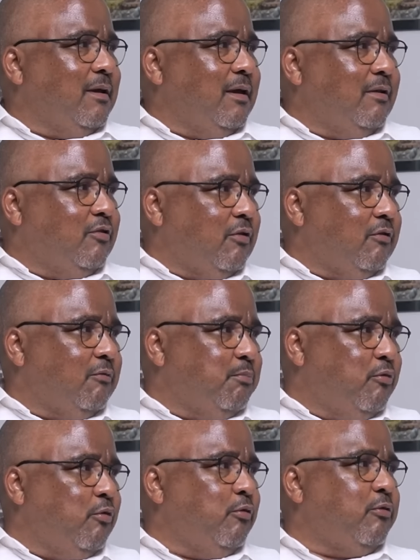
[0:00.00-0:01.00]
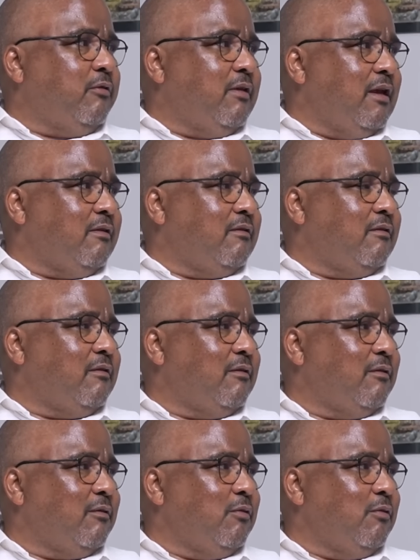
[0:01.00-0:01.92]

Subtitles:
it just proves that